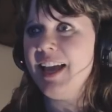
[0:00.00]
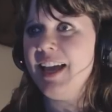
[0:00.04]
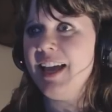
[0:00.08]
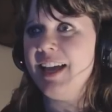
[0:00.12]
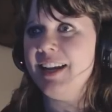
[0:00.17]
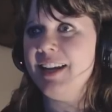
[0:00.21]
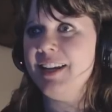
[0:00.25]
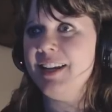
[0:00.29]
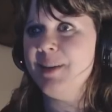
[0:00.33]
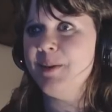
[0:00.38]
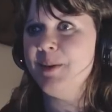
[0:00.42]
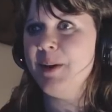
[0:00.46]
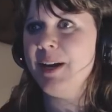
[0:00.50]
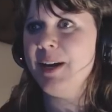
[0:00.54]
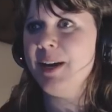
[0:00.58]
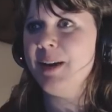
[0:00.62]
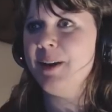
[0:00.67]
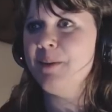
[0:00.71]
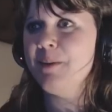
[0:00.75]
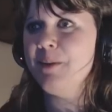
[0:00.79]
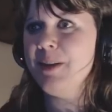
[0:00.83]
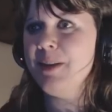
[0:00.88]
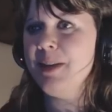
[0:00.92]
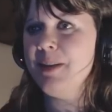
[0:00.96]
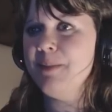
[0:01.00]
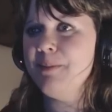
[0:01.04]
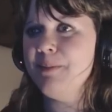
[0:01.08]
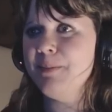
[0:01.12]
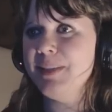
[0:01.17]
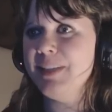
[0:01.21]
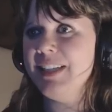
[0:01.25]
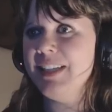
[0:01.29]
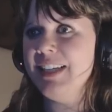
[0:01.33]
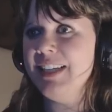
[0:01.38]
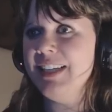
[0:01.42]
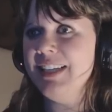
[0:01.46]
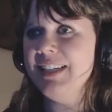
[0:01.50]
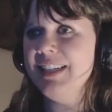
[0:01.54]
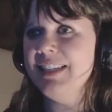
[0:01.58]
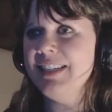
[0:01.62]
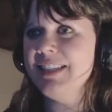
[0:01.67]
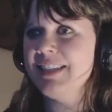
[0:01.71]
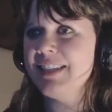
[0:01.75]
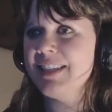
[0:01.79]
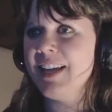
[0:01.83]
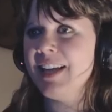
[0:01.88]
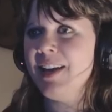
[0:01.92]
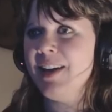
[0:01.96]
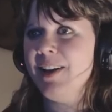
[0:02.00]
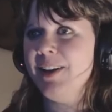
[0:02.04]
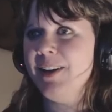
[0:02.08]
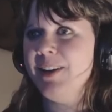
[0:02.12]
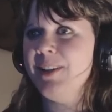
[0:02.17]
anywhere we please,